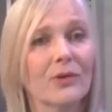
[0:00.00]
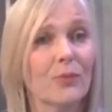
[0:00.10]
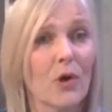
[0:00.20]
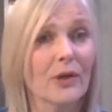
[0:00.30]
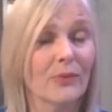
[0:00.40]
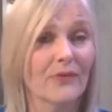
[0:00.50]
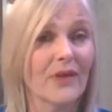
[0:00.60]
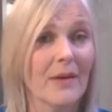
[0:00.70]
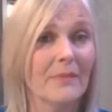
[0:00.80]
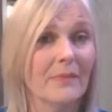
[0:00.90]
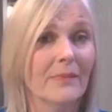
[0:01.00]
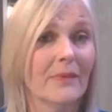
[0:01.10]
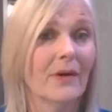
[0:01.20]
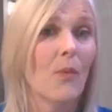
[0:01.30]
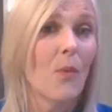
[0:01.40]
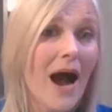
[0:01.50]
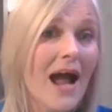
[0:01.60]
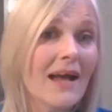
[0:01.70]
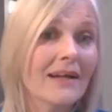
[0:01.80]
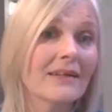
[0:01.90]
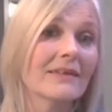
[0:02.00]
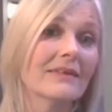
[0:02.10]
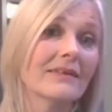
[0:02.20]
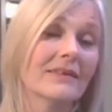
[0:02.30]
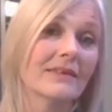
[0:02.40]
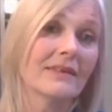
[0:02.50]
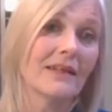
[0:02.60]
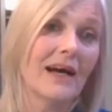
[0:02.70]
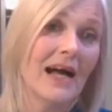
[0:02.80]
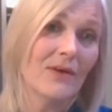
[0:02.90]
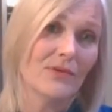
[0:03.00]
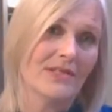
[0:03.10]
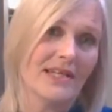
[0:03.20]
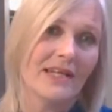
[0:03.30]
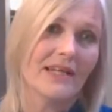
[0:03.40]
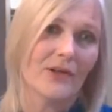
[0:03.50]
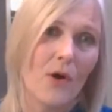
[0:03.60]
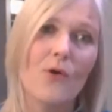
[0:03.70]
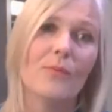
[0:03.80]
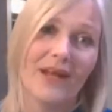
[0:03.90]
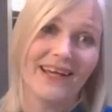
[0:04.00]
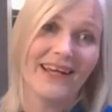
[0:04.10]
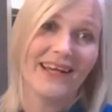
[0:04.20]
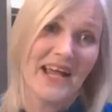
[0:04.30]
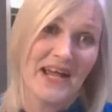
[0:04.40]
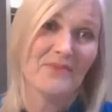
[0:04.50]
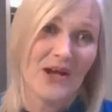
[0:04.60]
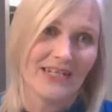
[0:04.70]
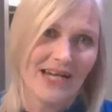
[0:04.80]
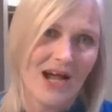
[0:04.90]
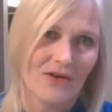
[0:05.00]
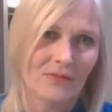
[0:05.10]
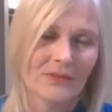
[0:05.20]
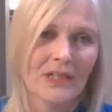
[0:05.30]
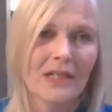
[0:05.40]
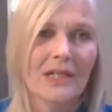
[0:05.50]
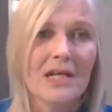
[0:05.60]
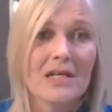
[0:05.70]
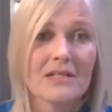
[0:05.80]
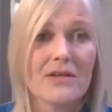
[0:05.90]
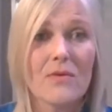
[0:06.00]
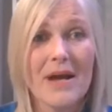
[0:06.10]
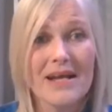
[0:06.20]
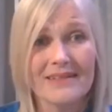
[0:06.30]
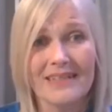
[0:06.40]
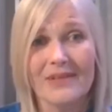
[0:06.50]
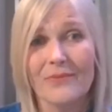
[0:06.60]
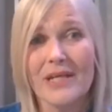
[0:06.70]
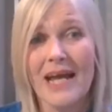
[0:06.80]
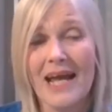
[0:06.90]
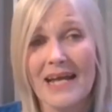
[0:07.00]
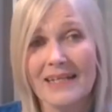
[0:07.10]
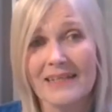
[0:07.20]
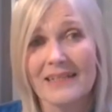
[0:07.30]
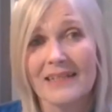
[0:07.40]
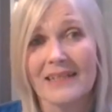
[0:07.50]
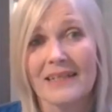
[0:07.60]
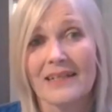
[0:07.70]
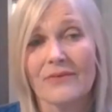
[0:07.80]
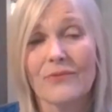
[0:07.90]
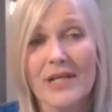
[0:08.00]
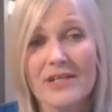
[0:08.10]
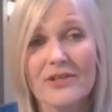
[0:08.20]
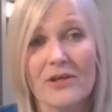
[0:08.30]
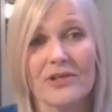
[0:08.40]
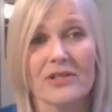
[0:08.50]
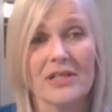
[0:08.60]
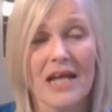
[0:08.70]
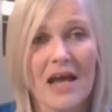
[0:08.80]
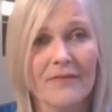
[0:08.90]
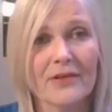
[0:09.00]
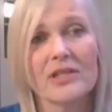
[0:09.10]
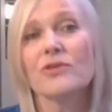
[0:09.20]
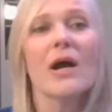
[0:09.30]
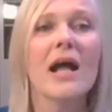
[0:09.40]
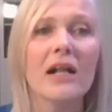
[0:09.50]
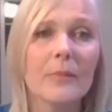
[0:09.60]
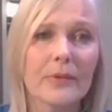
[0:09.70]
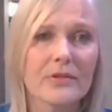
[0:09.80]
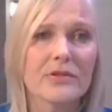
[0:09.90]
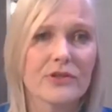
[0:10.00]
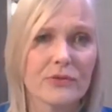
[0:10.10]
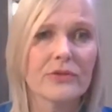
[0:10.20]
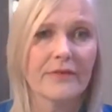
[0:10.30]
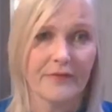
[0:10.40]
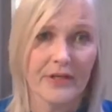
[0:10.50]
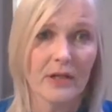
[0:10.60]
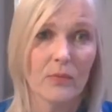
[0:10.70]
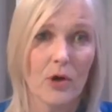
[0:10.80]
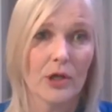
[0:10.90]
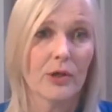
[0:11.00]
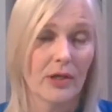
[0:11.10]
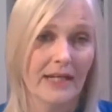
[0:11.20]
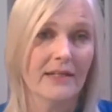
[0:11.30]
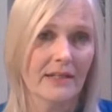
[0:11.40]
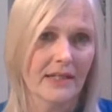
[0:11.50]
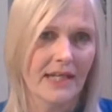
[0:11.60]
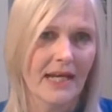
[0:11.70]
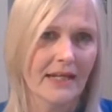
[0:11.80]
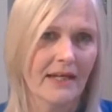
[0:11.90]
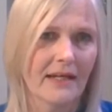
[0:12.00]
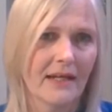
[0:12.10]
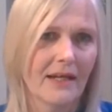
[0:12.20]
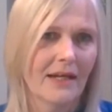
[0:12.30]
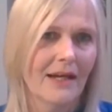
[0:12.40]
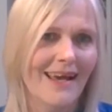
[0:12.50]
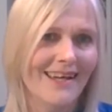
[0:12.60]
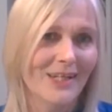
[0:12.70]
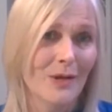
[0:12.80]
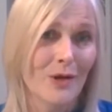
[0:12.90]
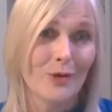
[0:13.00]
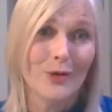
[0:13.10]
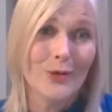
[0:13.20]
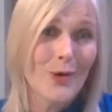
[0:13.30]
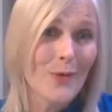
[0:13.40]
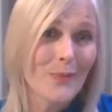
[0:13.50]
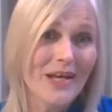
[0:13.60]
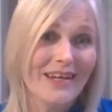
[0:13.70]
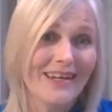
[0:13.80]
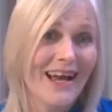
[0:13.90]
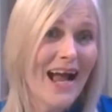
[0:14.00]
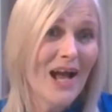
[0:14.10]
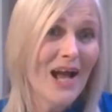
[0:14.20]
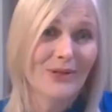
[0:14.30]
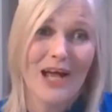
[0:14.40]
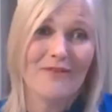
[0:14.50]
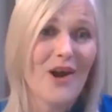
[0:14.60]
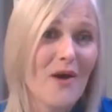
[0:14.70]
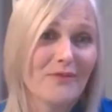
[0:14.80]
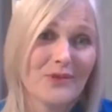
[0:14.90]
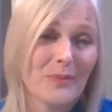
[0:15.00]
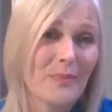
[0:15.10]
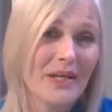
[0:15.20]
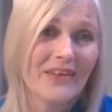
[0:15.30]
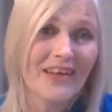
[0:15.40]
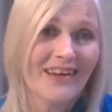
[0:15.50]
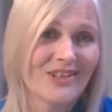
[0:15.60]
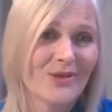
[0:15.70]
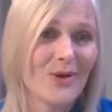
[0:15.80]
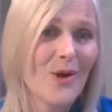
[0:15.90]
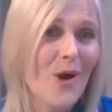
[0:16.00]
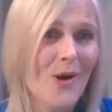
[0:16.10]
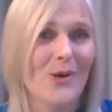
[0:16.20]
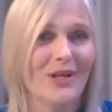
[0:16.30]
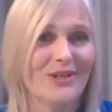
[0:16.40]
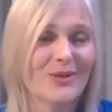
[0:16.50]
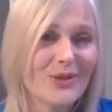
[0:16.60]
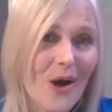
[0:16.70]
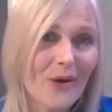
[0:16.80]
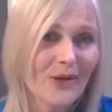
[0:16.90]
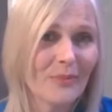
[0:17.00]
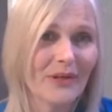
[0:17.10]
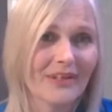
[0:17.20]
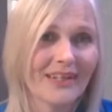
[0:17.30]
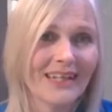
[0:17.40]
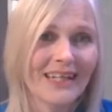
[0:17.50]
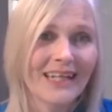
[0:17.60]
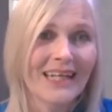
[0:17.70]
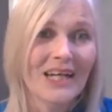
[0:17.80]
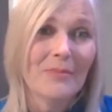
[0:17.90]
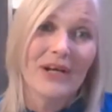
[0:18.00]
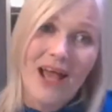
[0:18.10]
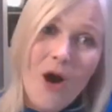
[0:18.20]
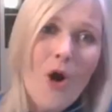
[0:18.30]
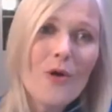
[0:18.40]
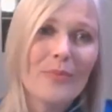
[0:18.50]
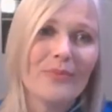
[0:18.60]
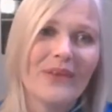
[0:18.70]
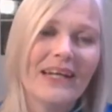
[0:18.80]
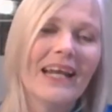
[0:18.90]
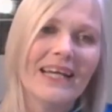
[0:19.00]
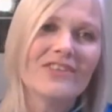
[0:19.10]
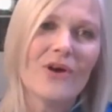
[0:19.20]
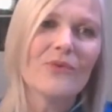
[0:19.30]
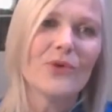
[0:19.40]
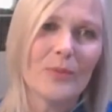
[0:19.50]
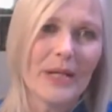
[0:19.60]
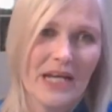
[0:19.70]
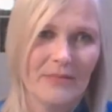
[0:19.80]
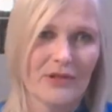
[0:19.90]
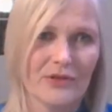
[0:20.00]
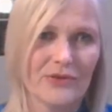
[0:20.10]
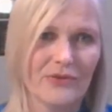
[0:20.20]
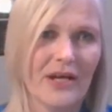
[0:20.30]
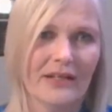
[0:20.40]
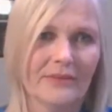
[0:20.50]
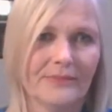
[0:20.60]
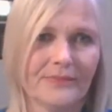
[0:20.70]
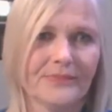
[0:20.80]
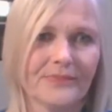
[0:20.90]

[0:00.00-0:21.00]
work with them while I was sitting at home like I am right now. So basically, we had researchers in Africa to help us do the field work collecting the data. And you know me, I would have loved to be there to learn and to document. But I hope that later on we'll be able to do that.